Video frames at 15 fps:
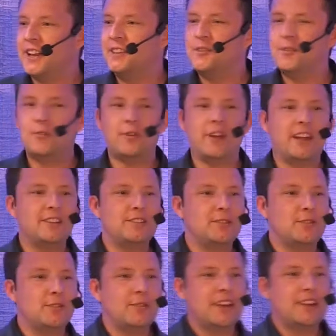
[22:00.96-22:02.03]
and your
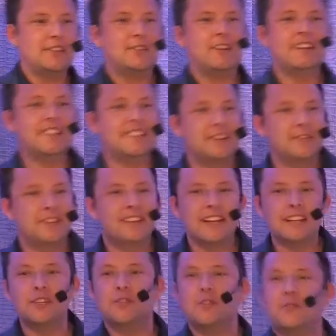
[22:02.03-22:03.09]
LinkedIn and everything, that's a